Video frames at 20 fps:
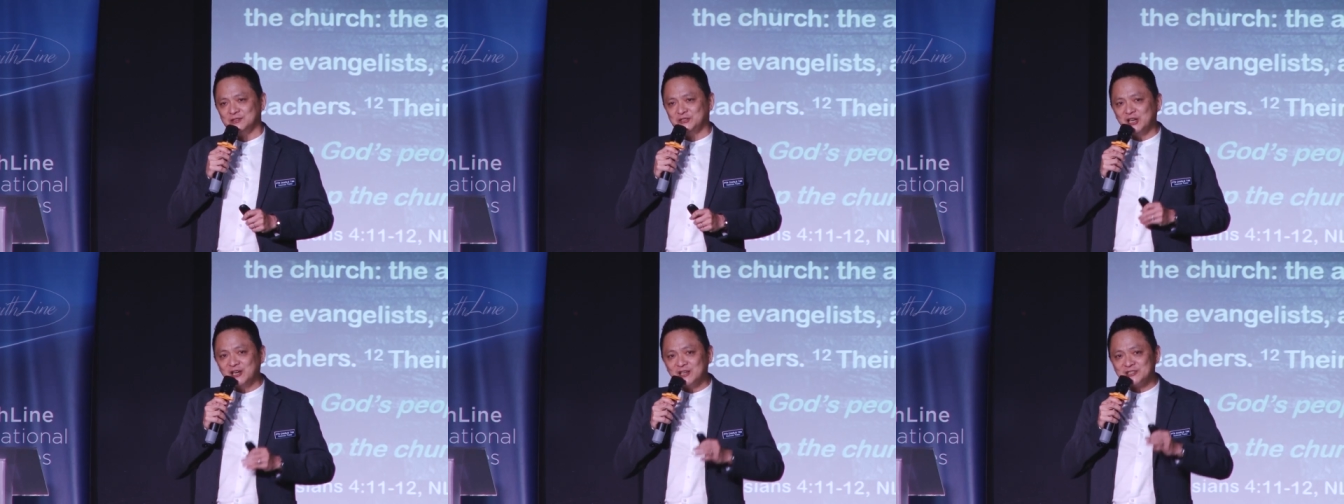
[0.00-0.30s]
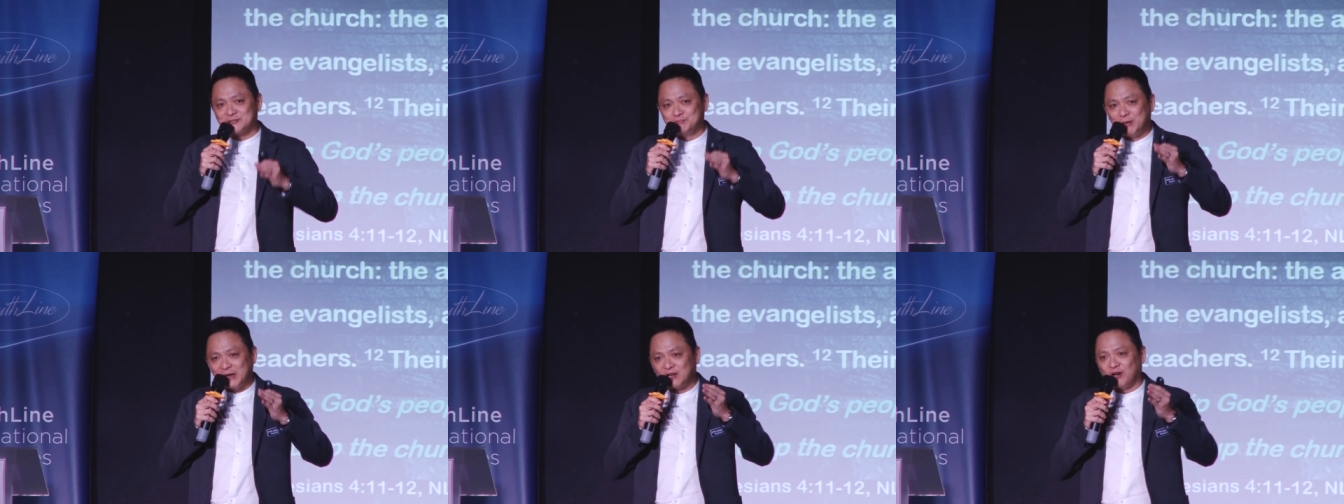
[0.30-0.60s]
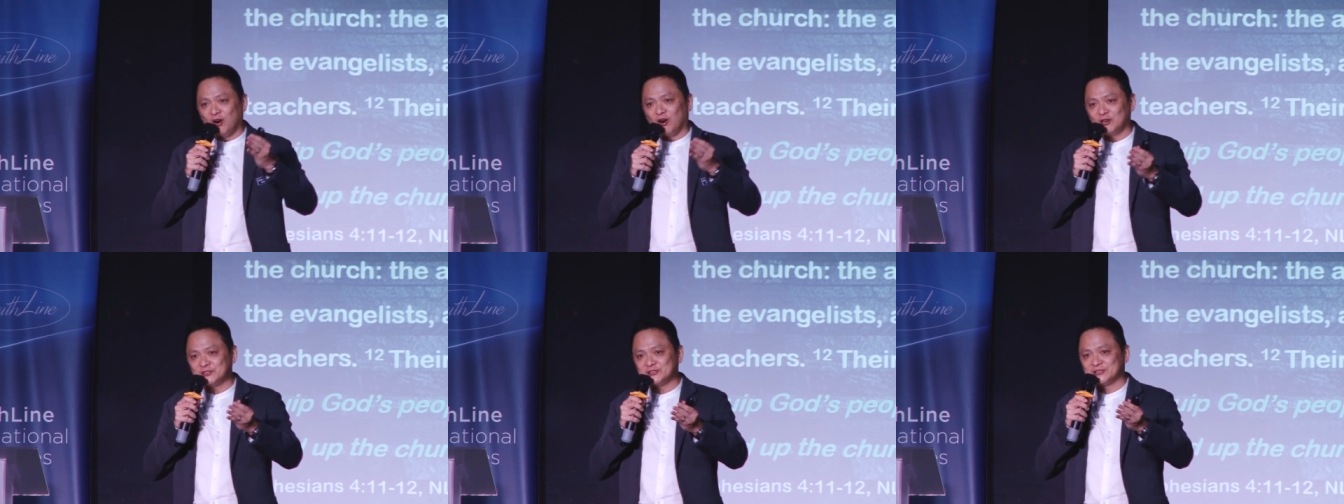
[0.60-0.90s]
Just
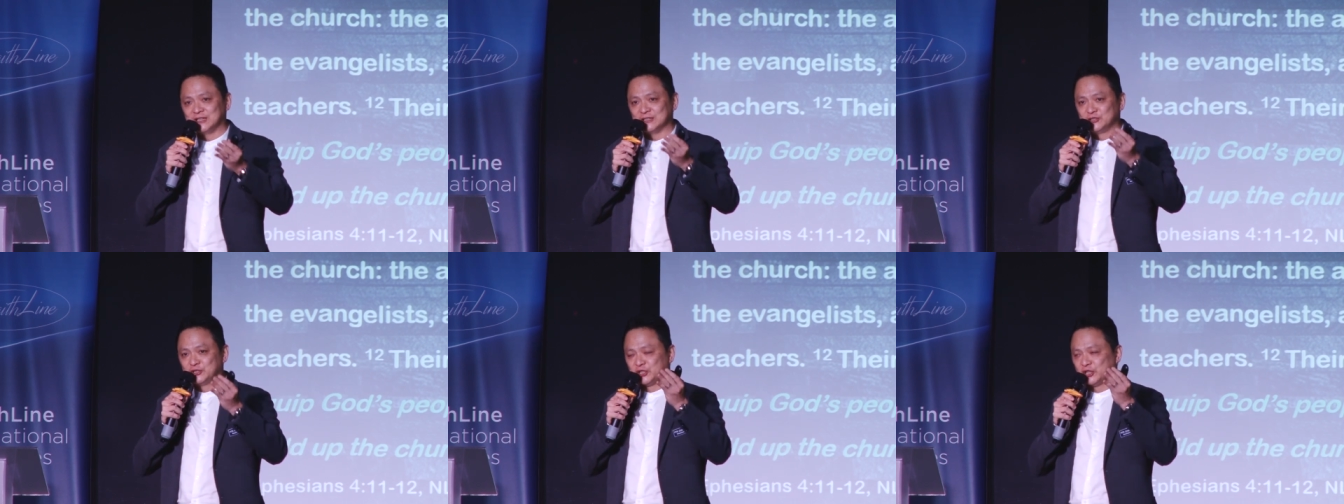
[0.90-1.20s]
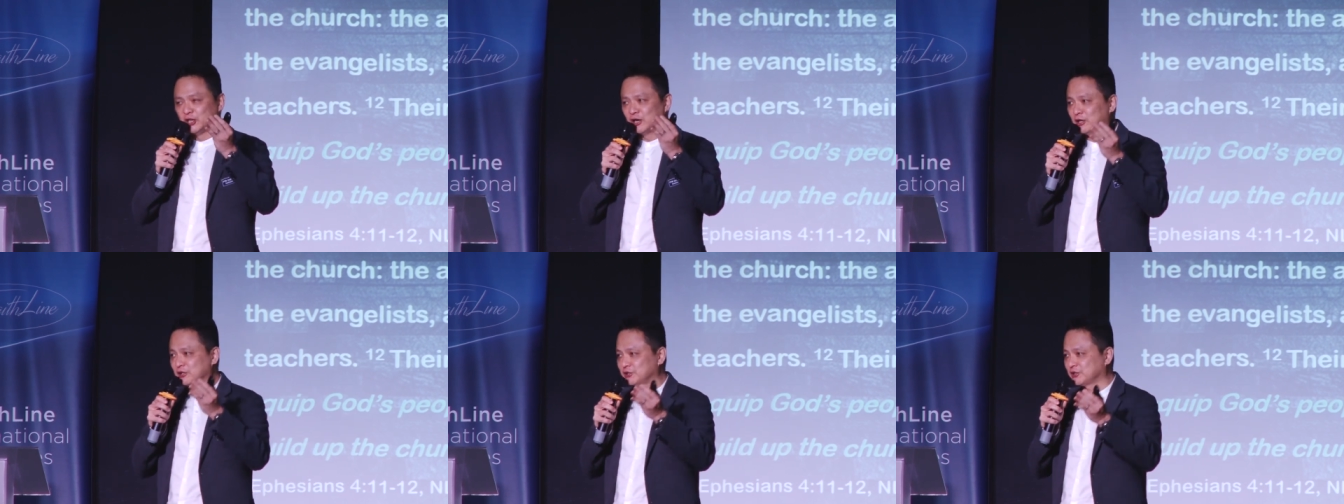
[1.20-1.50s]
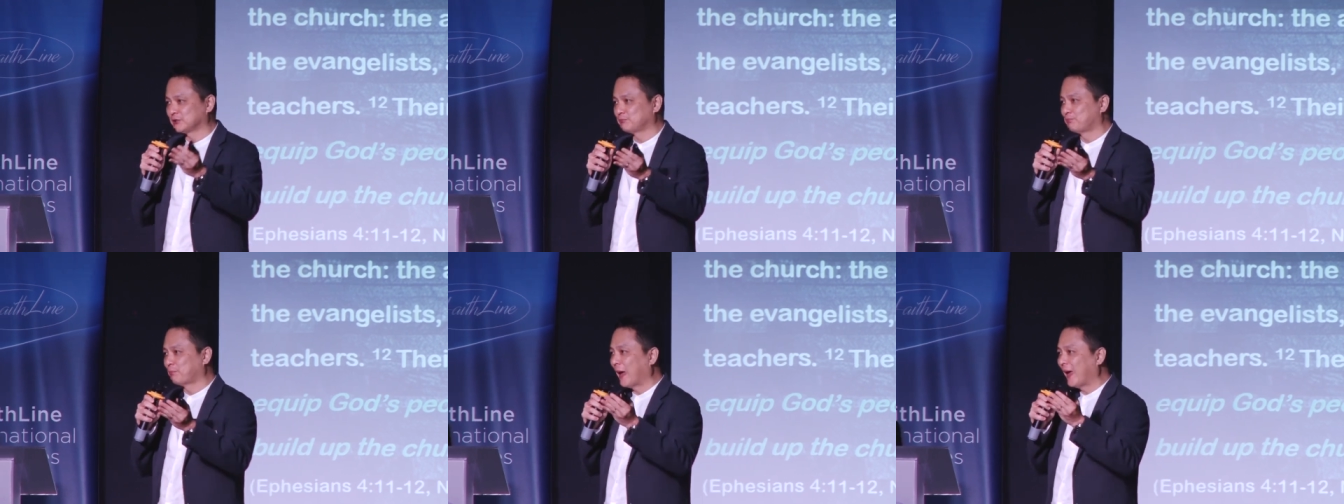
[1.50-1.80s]
because the
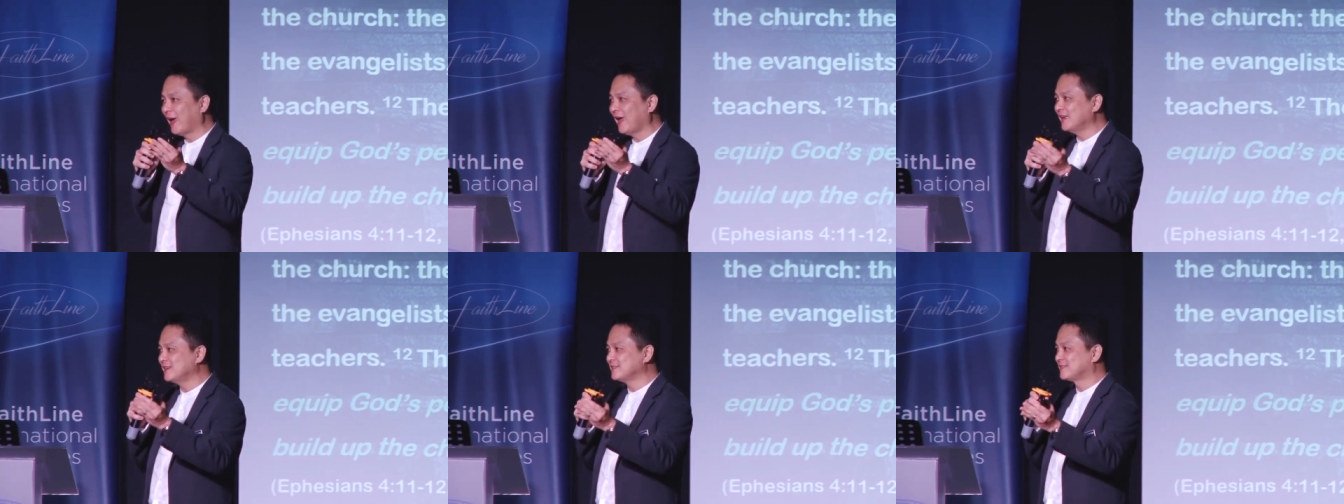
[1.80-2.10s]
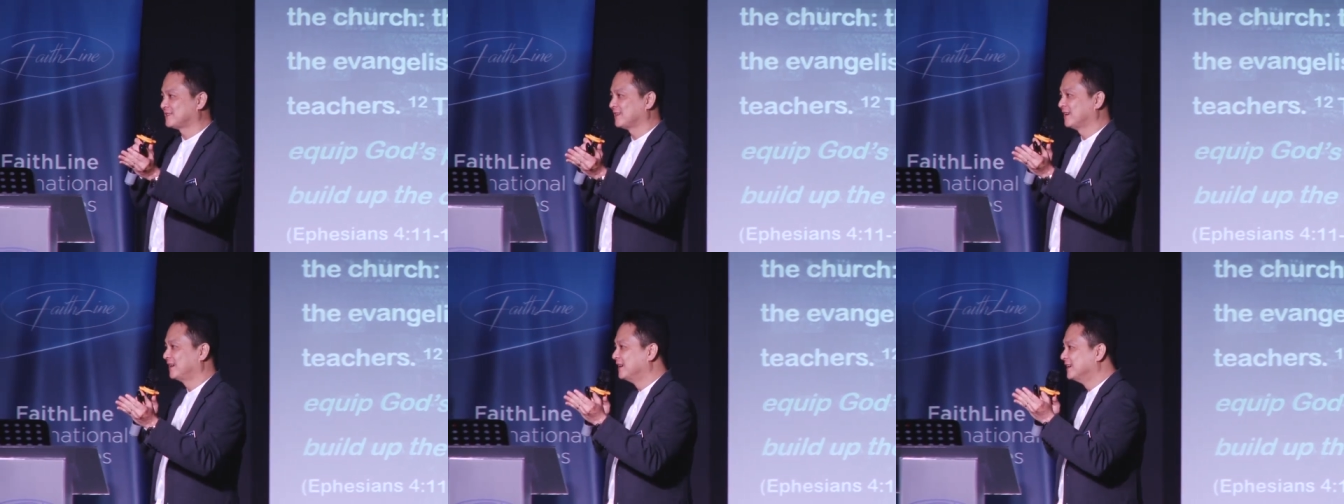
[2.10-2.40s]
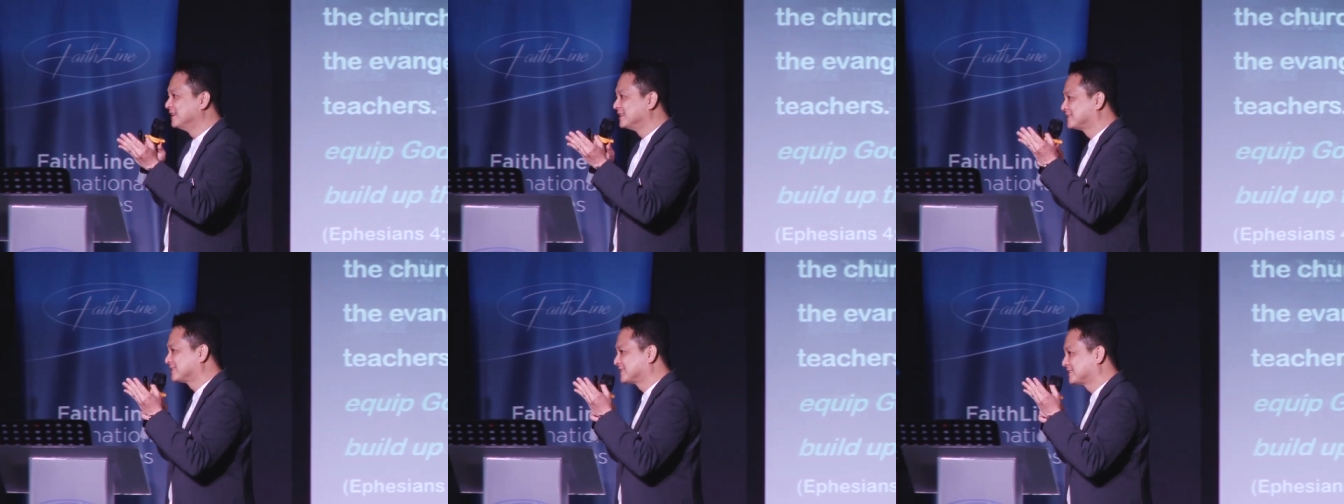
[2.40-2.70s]
church pays
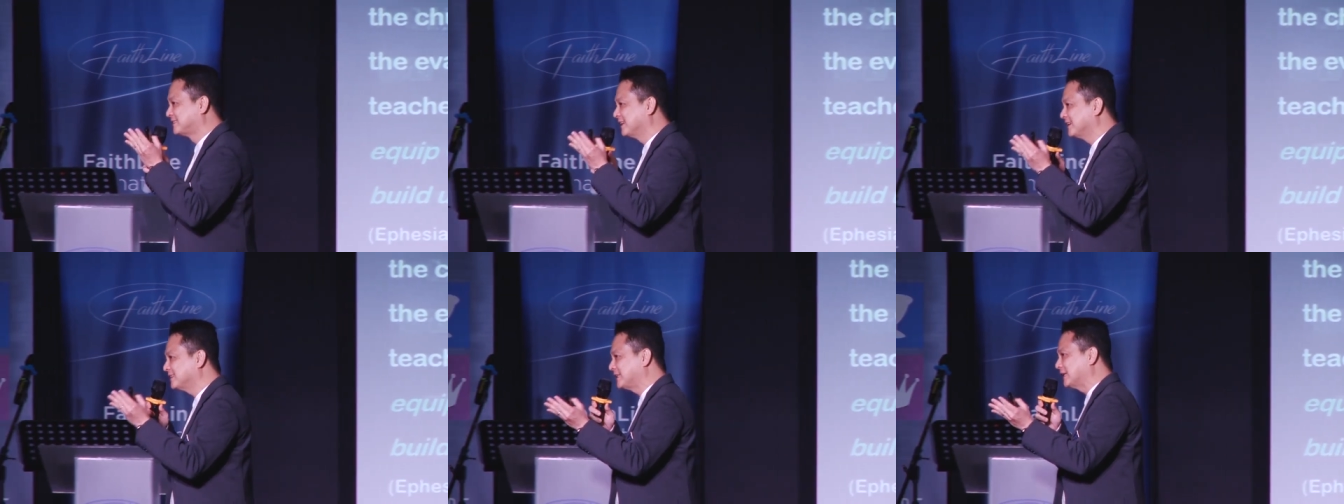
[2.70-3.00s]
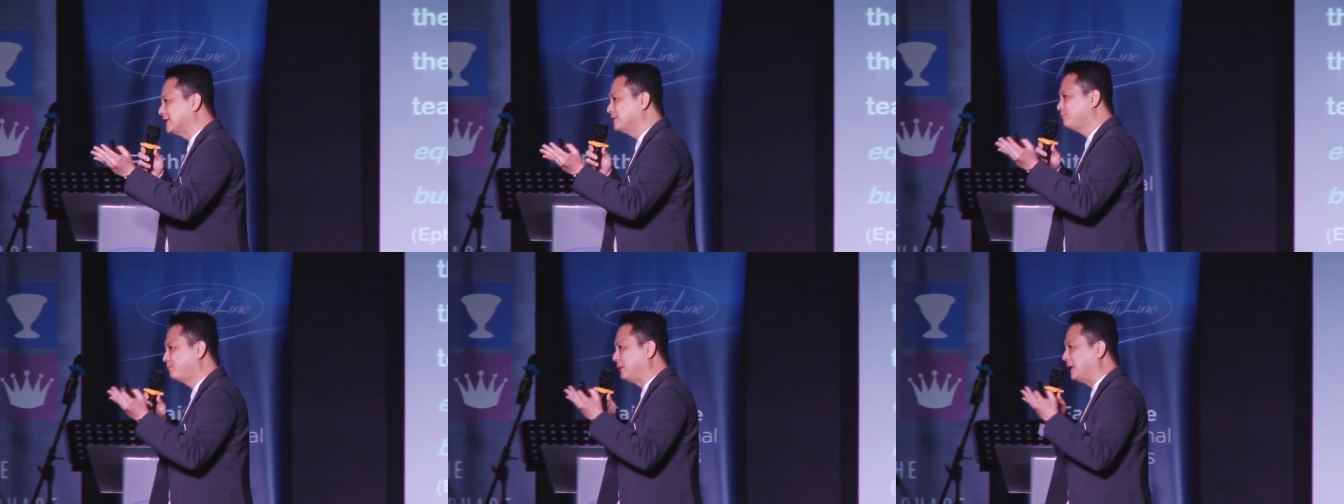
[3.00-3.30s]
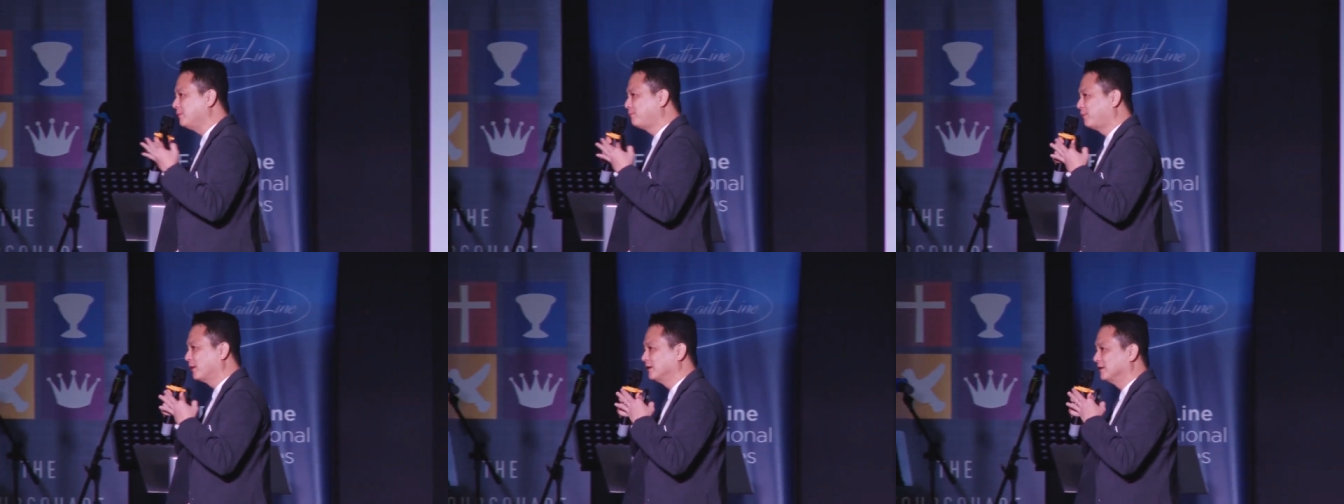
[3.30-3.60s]
certain
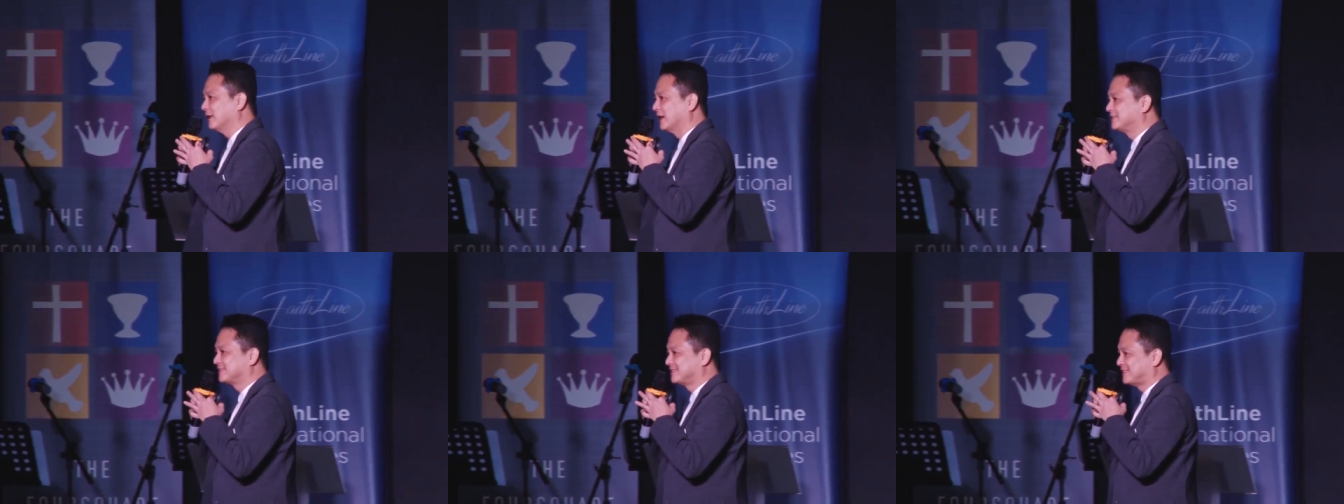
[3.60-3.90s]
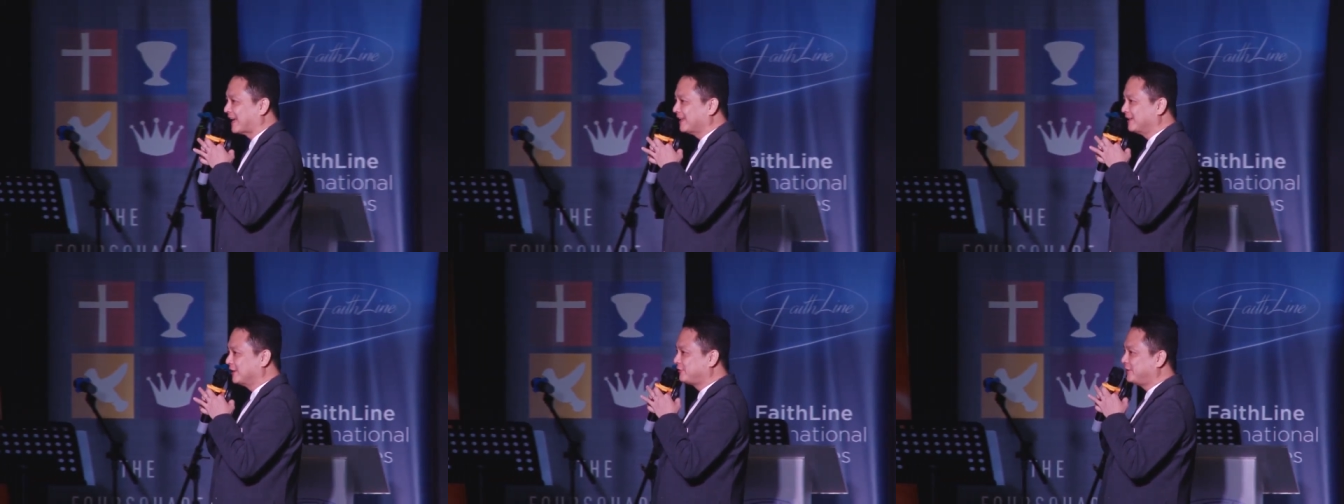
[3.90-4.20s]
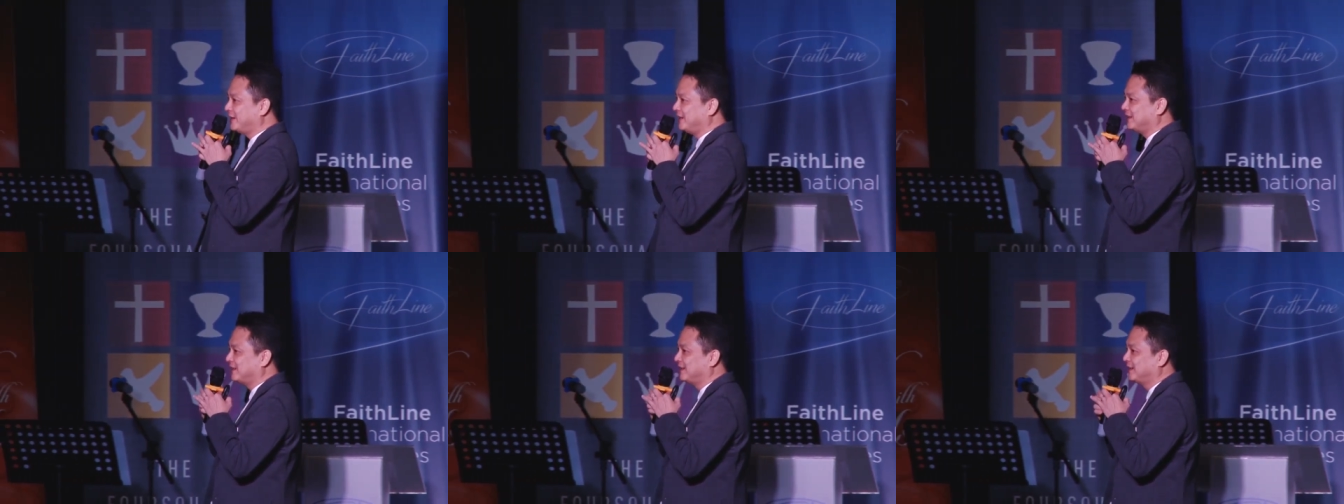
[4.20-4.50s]
people a
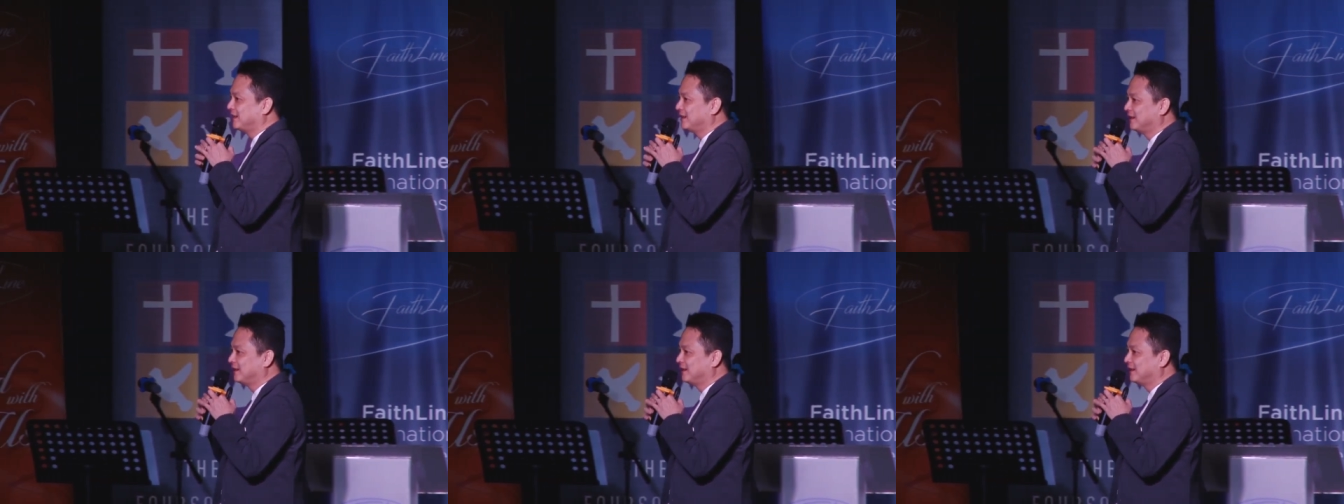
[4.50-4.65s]
salary,